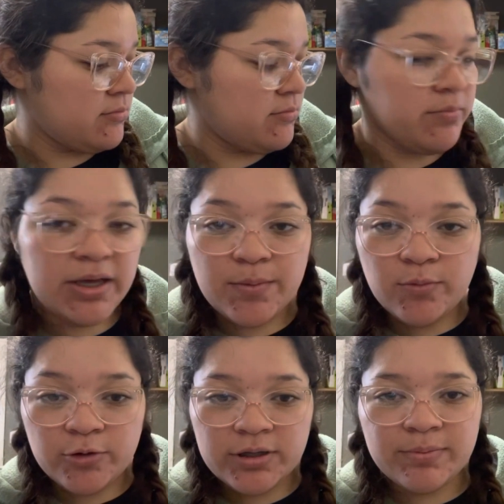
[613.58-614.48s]
make it
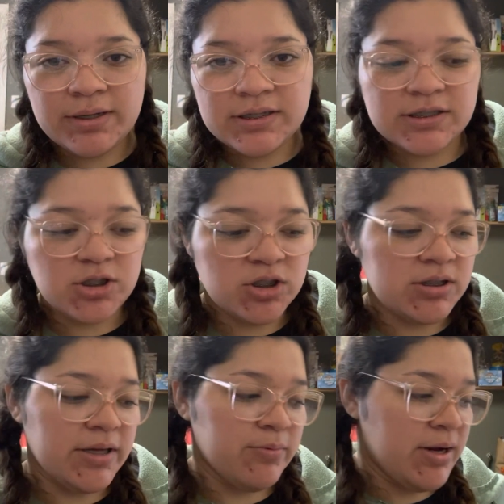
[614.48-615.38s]
more because it's just
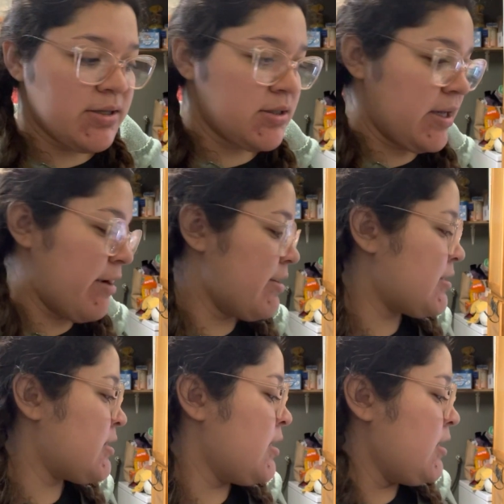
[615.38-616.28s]
like rice and carrots
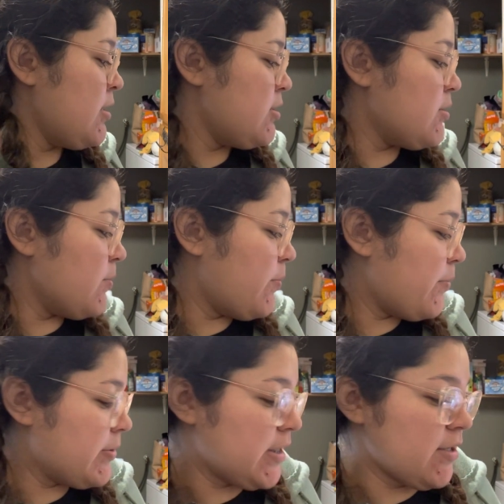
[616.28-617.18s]
so I'm gonna
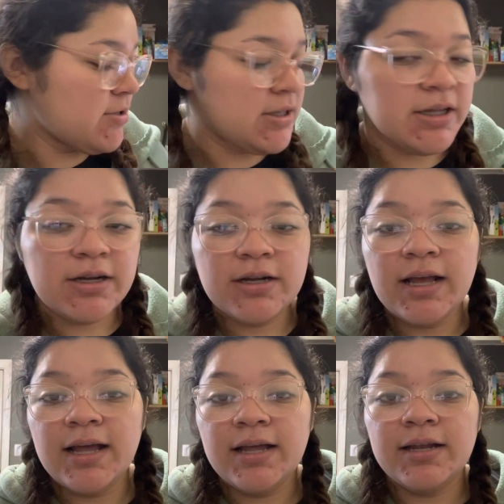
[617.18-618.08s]
put potatoes in there
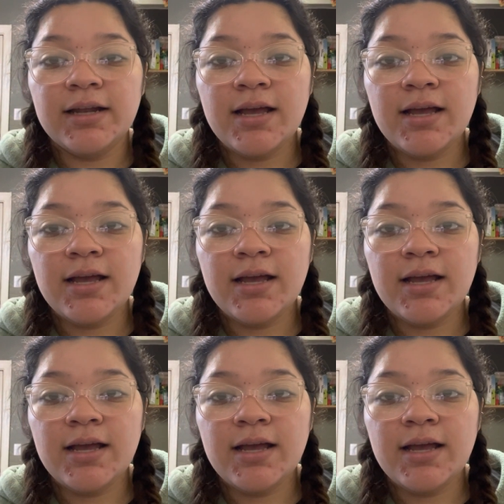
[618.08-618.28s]
and